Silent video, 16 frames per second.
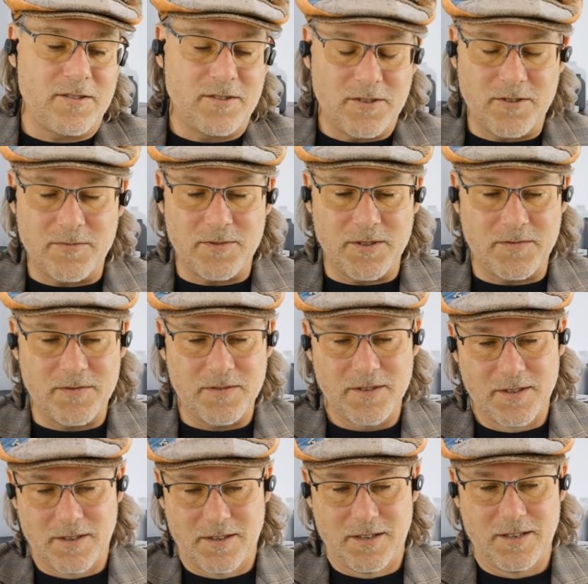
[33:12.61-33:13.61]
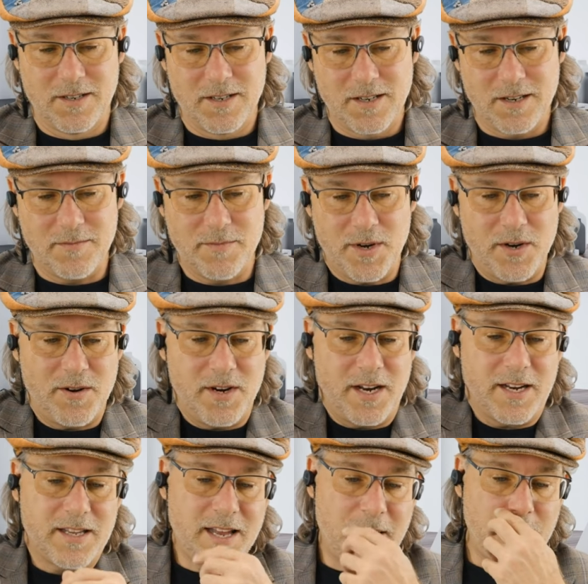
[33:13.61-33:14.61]
in terms of
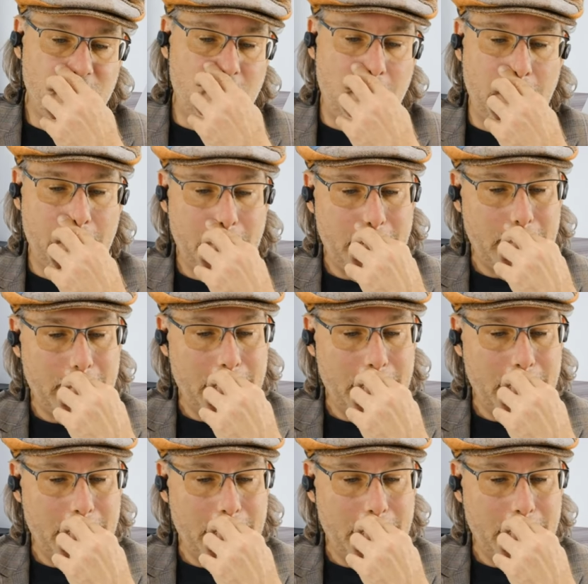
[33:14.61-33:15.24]
computing at that point?